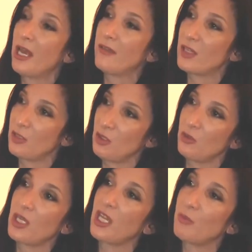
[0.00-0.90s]
And then
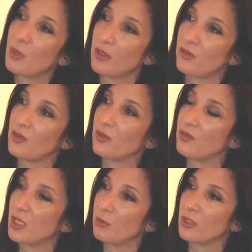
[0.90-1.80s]
you keep on sort of
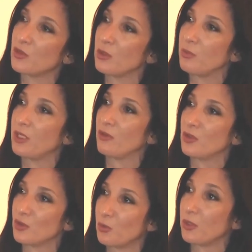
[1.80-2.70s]
doubling, tripling,
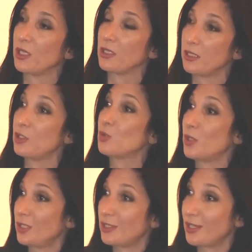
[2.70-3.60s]
quadrupling, and
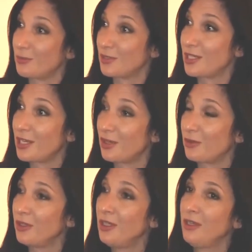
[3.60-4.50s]
20 times
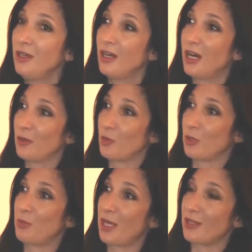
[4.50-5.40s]
down on
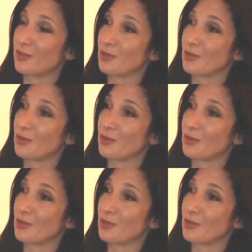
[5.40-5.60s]
one bet.